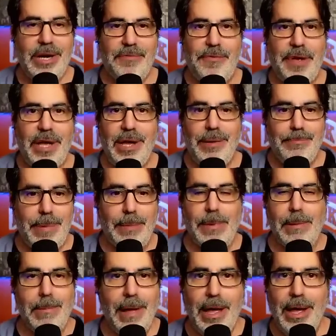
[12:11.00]
of him, blah, blah,
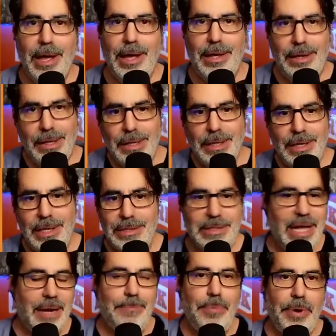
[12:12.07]
blah. He's
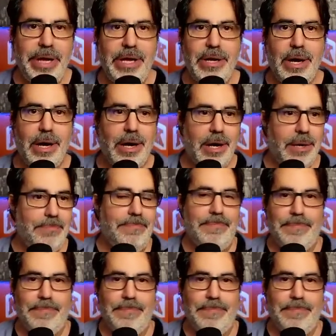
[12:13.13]
not a point guard.